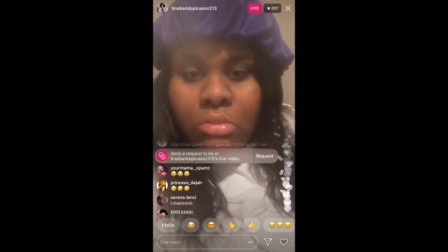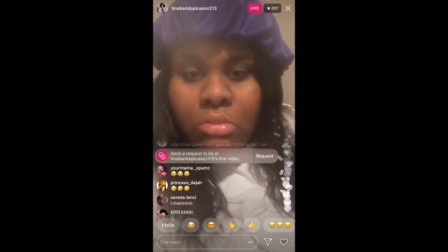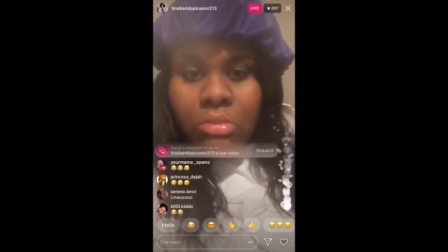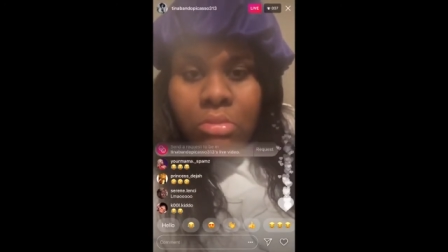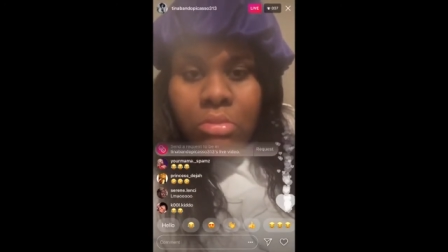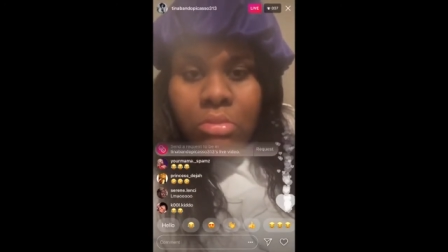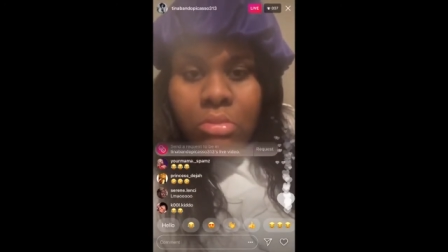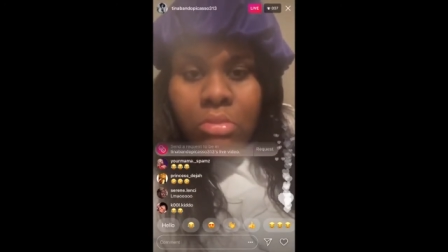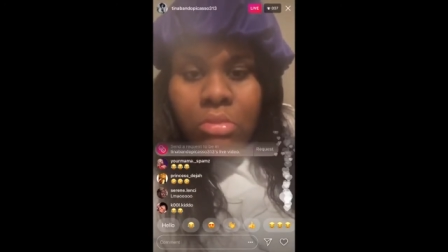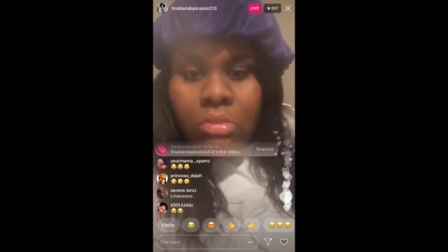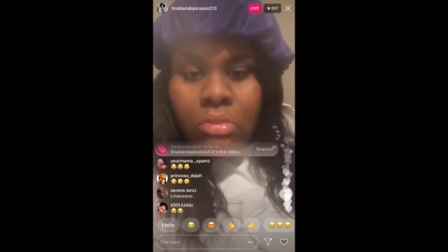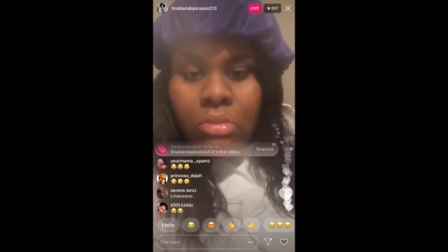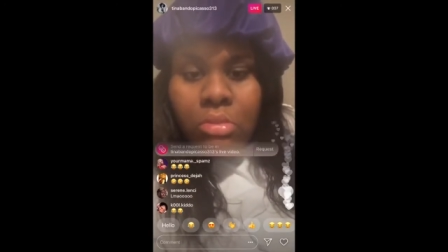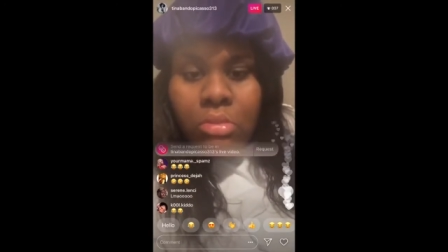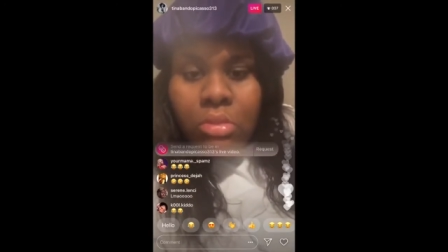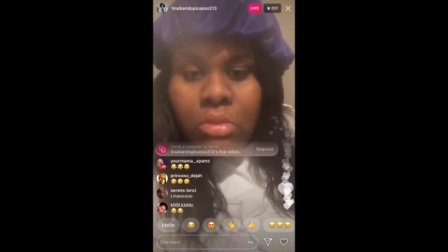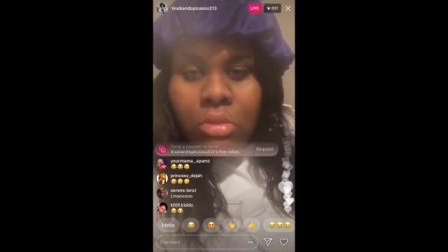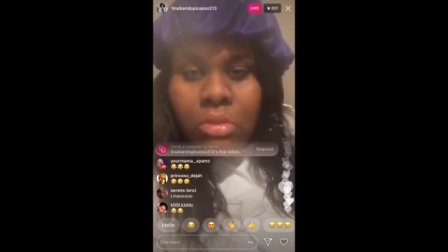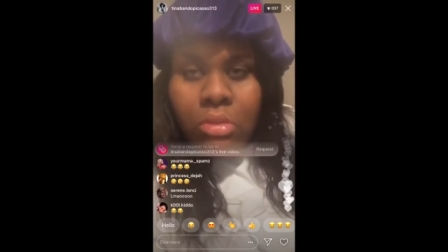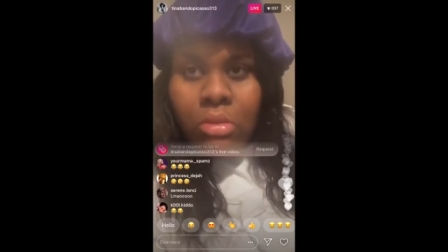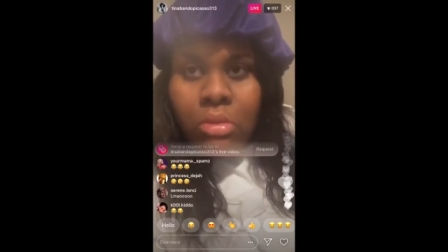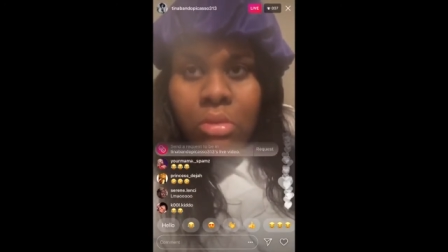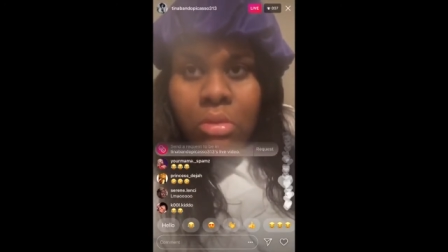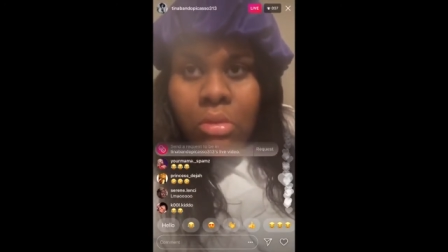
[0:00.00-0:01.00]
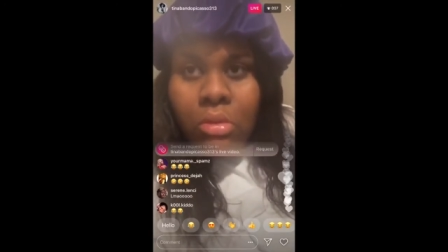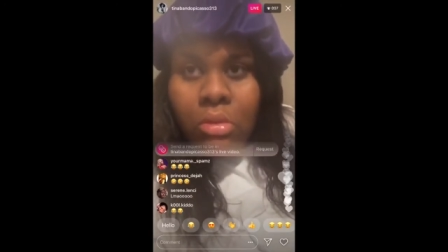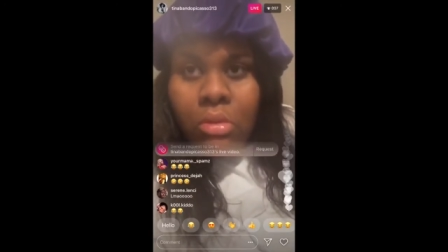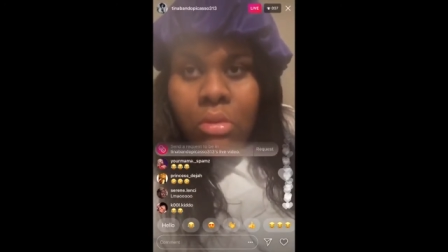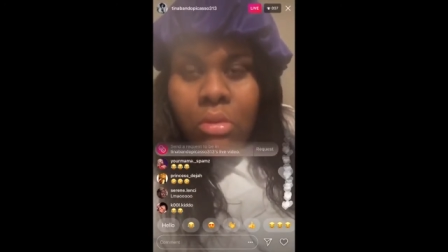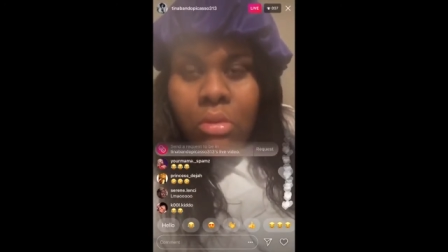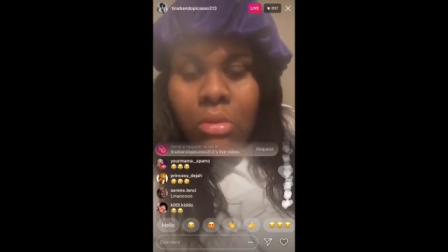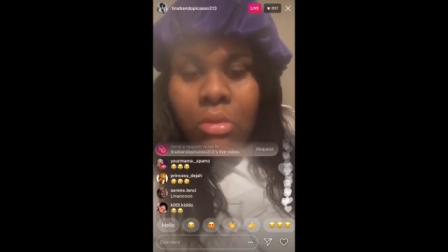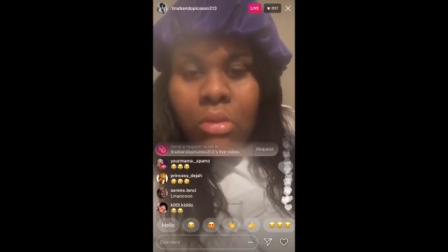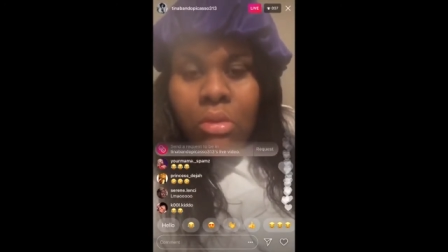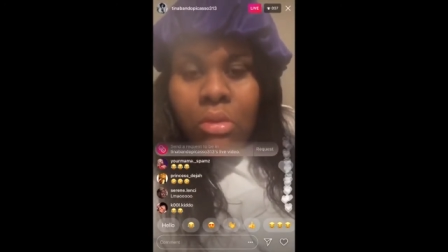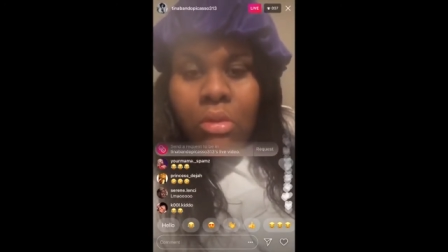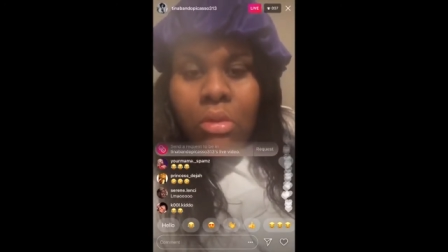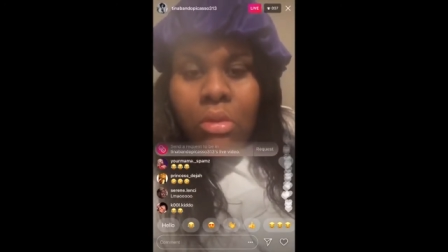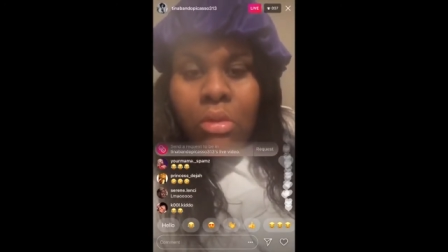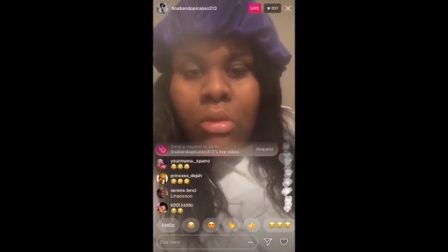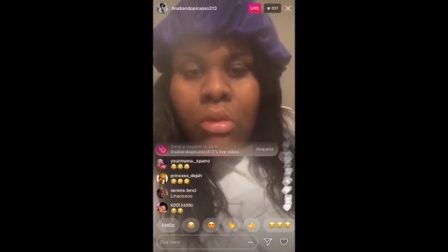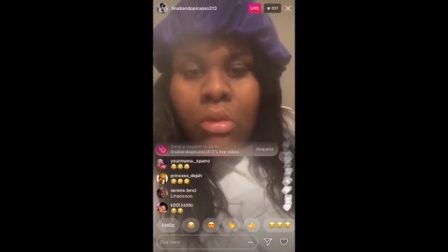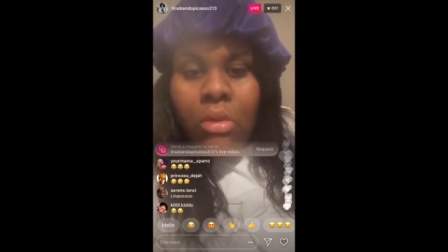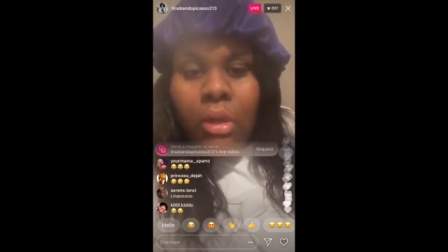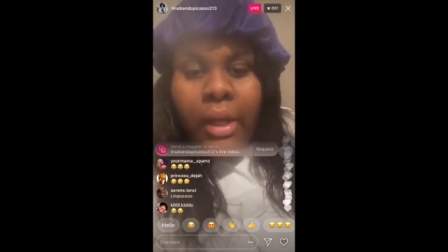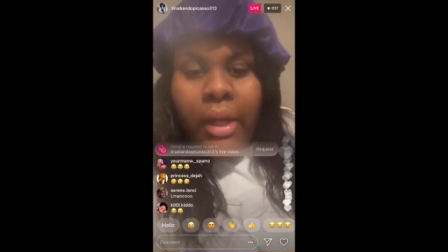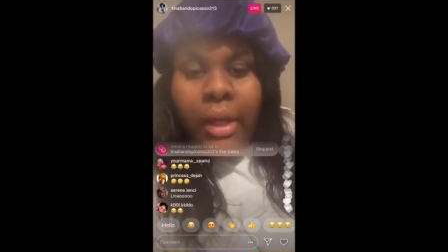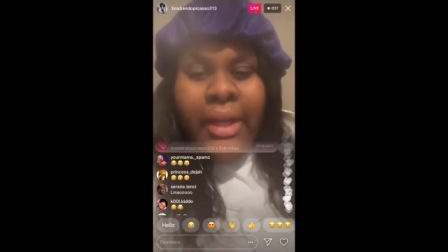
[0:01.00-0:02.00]
Daddy.
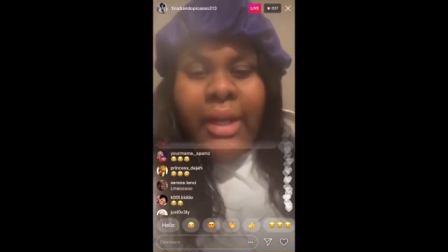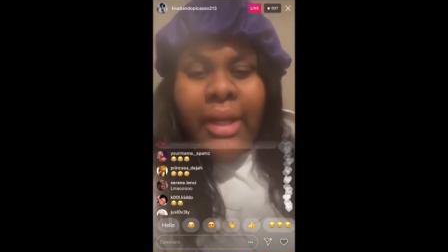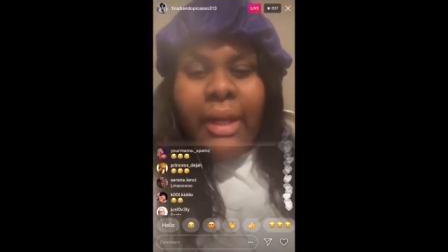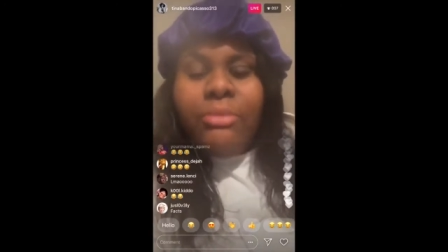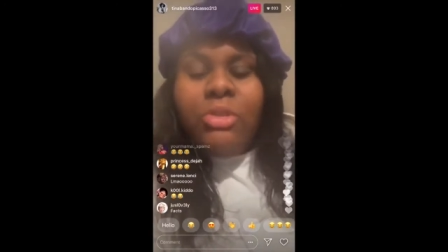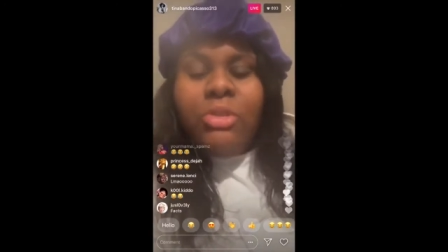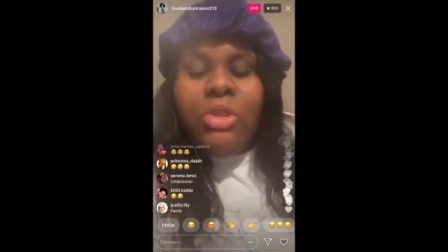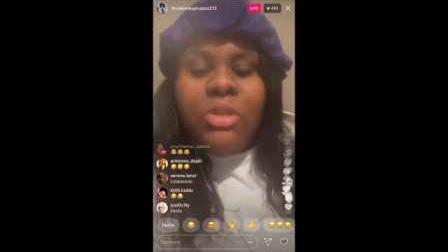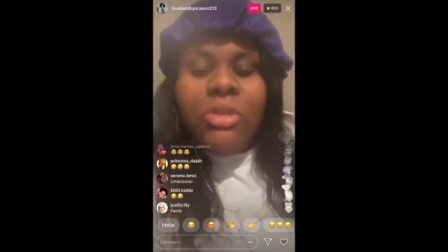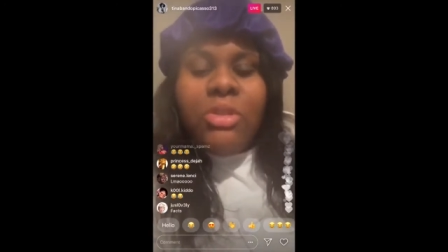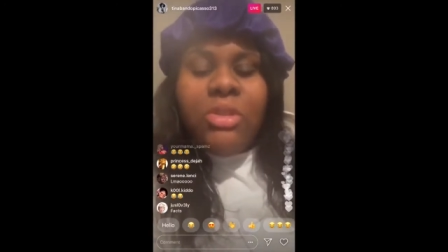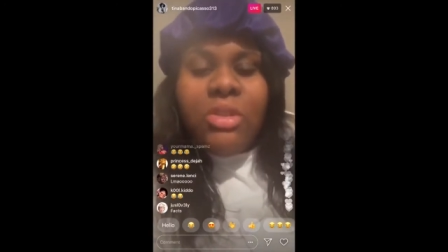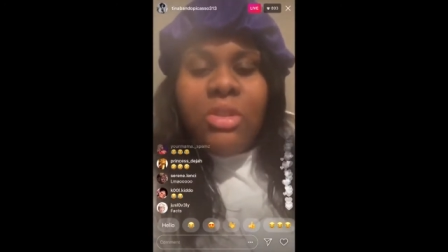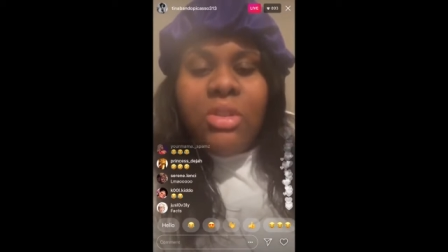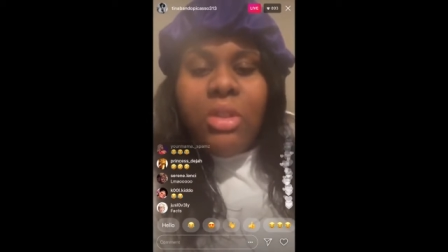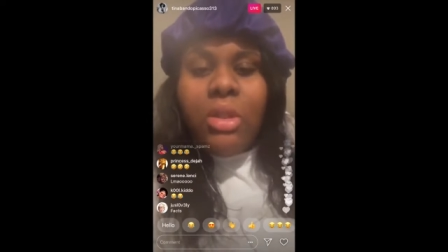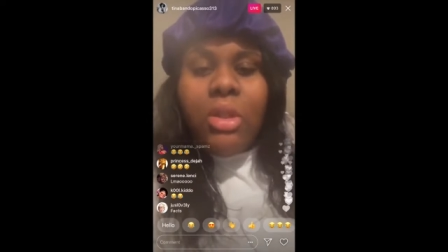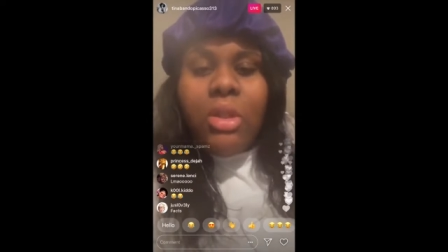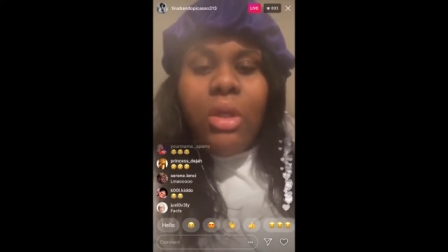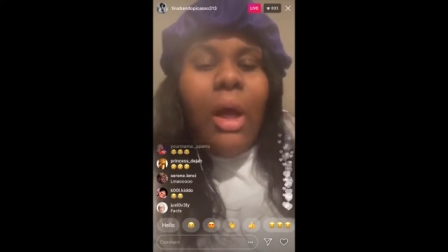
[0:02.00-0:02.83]
And I'm just sick.